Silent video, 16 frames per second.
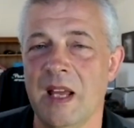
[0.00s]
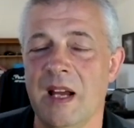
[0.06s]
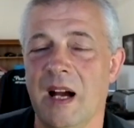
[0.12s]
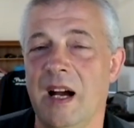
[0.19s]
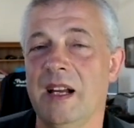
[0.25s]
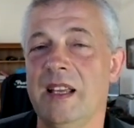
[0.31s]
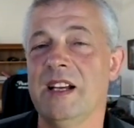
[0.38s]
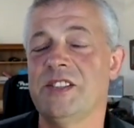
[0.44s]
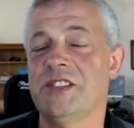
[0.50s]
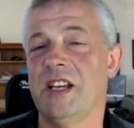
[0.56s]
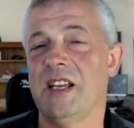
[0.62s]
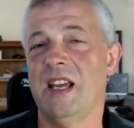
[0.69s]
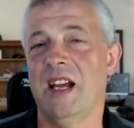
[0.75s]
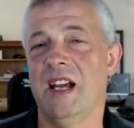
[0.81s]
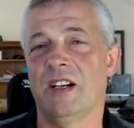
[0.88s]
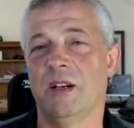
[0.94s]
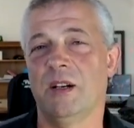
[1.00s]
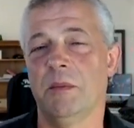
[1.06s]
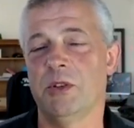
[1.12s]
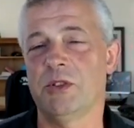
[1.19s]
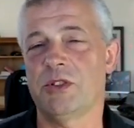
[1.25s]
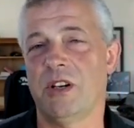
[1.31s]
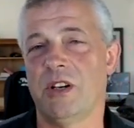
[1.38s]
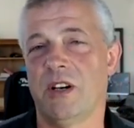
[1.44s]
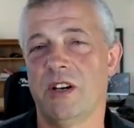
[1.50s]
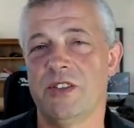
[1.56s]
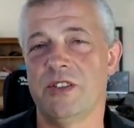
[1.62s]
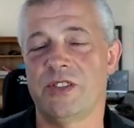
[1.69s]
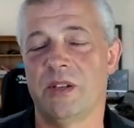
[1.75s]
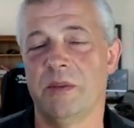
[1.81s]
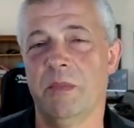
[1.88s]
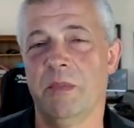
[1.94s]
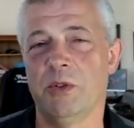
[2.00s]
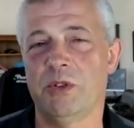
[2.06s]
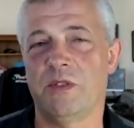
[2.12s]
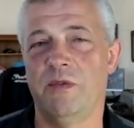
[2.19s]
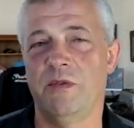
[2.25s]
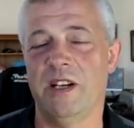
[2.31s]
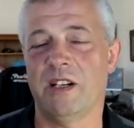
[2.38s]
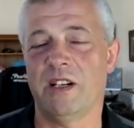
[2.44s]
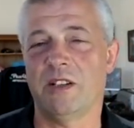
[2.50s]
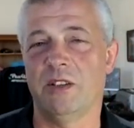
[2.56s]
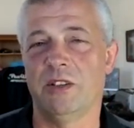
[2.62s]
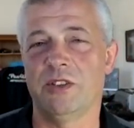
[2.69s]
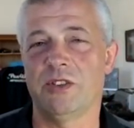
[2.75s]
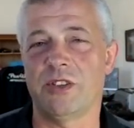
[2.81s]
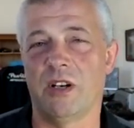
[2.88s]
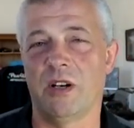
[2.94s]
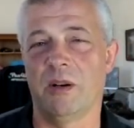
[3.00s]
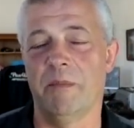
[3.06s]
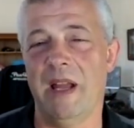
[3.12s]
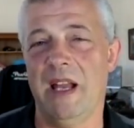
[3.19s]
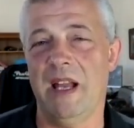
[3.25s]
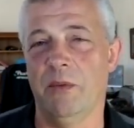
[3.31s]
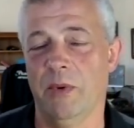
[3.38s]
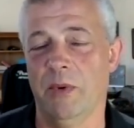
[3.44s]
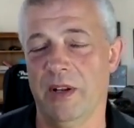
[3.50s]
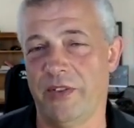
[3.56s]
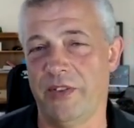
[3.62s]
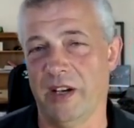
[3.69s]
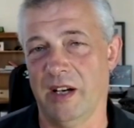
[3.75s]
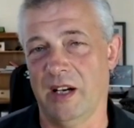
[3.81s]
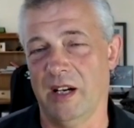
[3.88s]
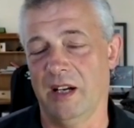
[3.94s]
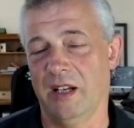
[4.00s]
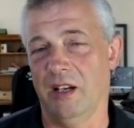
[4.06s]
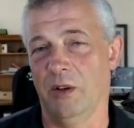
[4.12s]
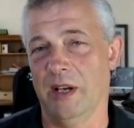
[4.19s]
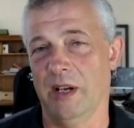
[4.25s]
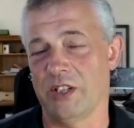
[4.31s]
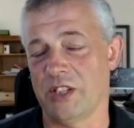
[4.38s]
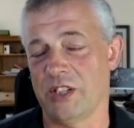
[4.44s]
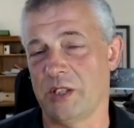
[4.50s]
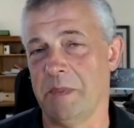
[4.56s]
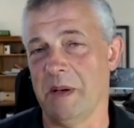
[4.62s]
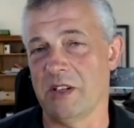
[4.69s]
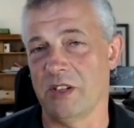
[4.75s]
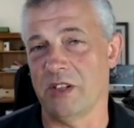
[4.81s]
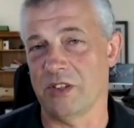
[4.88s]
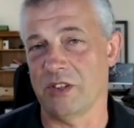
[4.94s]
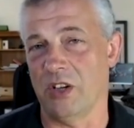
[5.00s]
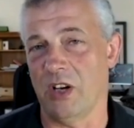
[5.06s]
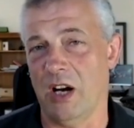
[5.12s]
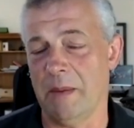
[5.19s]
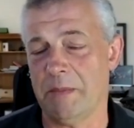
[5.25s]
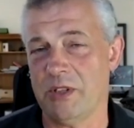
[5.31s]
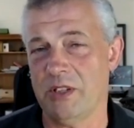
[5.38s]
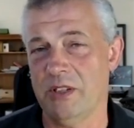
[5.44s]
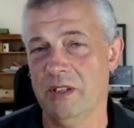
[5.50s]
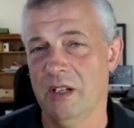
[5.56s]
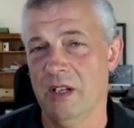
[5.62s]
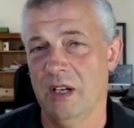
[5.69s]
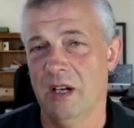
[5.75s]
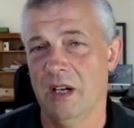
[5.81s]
Yes, they can. On most cars, most vehicles are made with, air suspension as an option.